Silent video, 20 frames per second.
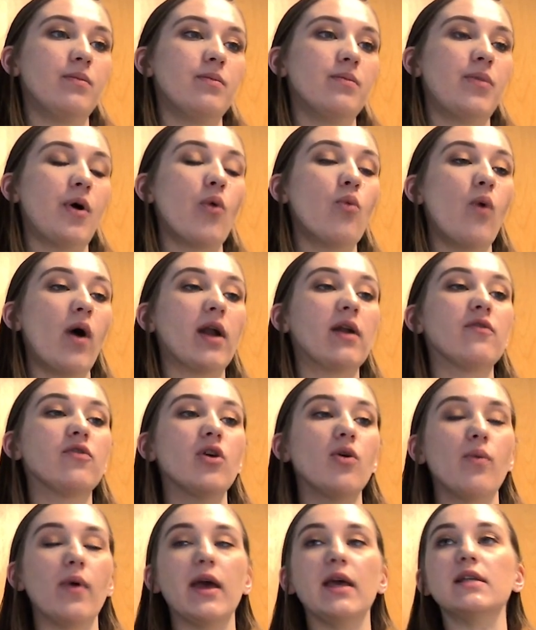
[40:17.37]
But one of
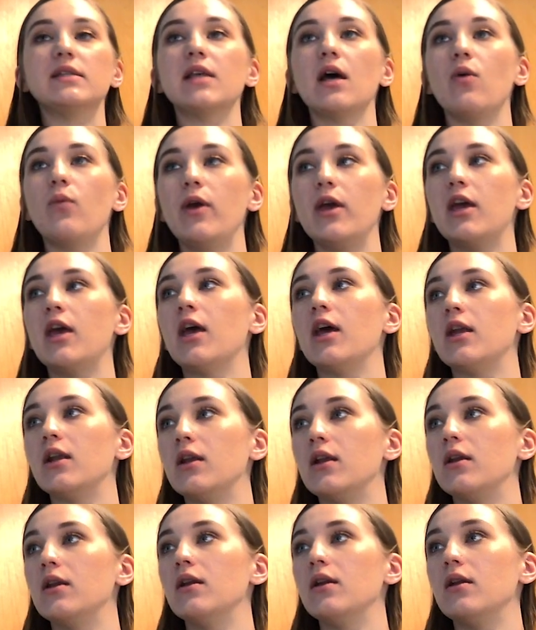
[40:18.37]
the ways that we
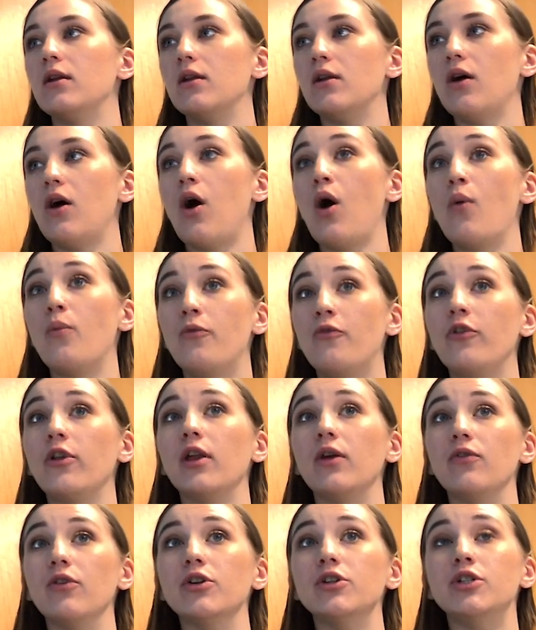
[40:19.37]
can
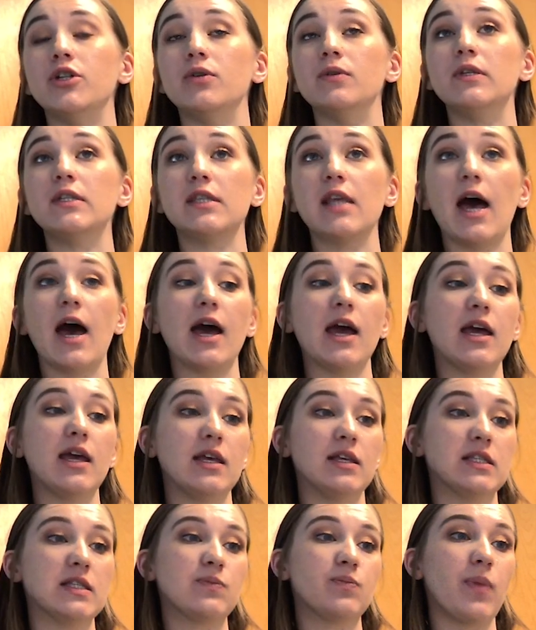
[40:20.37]
hopefully reduce that
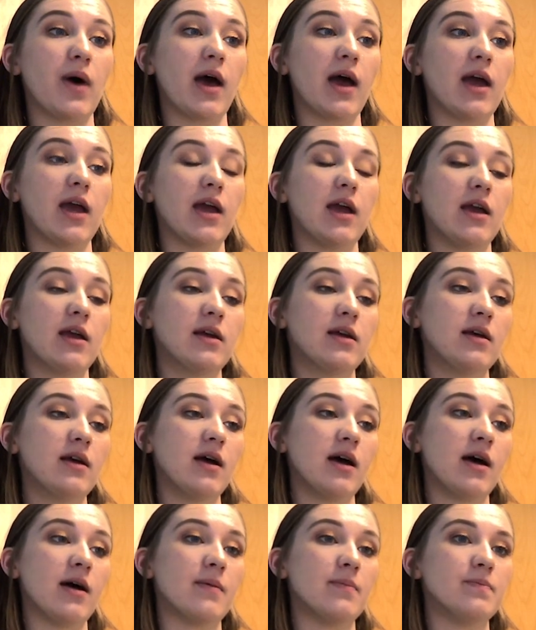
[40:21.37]
is by
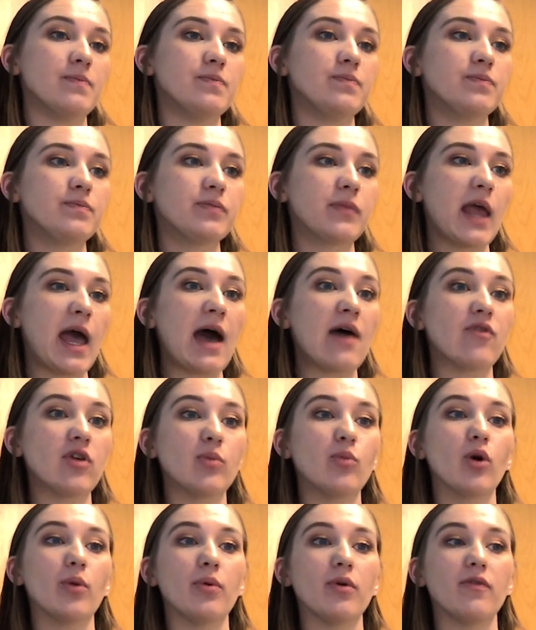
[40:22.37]
having
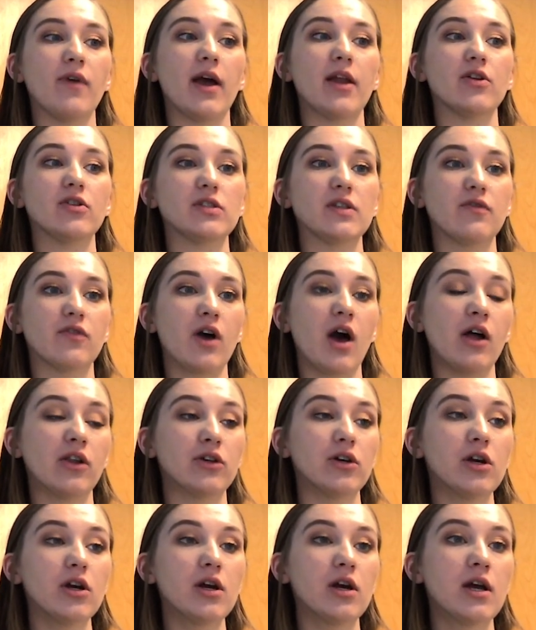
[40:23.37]
more providers of
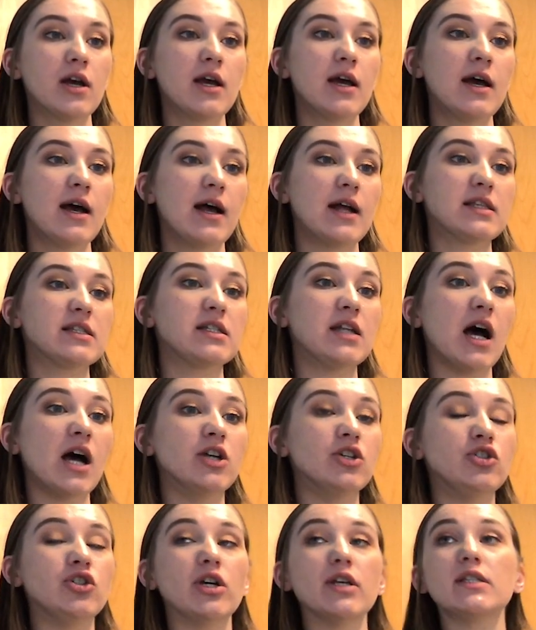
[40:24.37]
color. It's
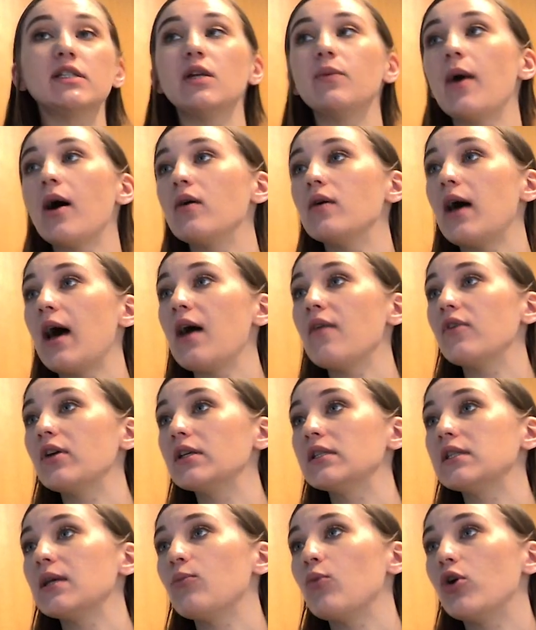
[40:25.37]
not just about having
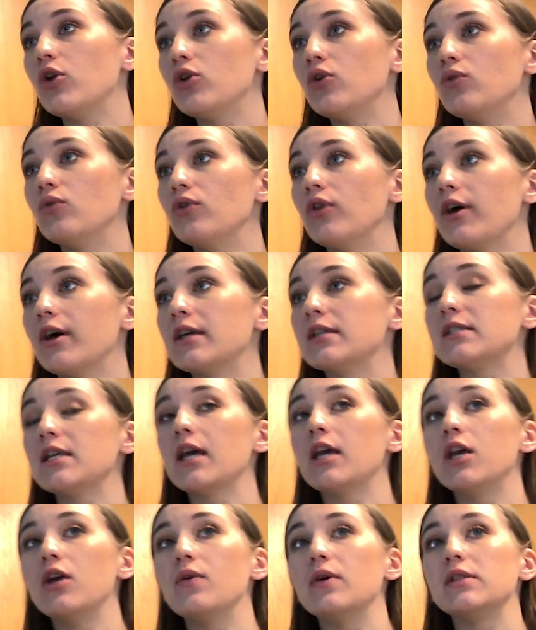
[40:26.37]
someone who looks
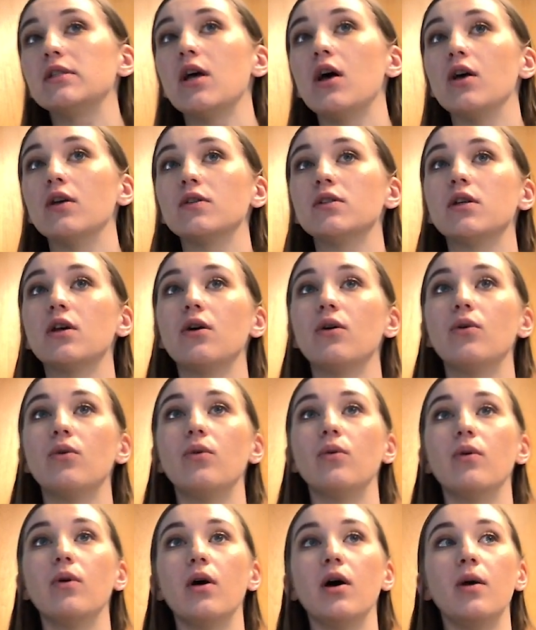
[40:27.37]
like you, it's
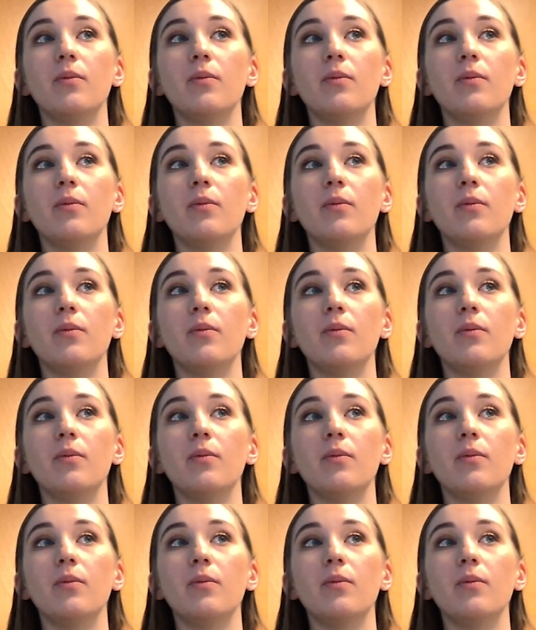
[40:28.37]
also